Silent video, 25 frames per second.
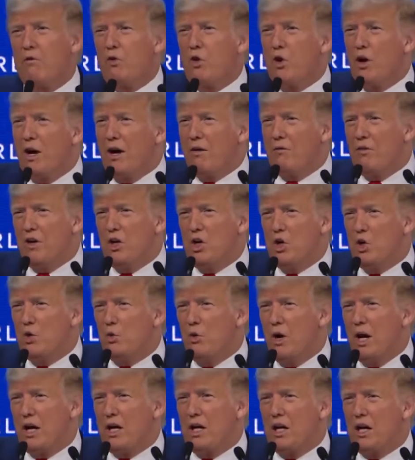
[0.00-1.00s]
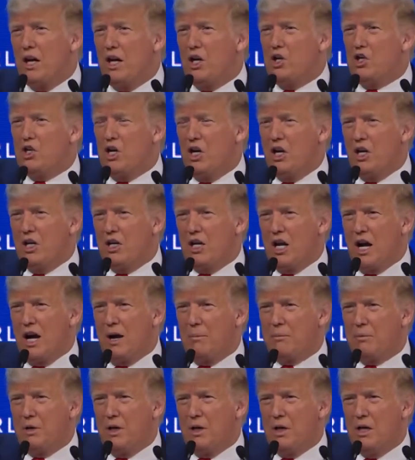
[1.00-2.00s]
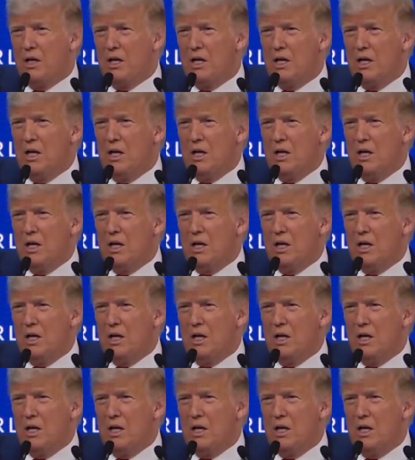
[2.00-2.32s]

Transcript: For every new regulation adopted,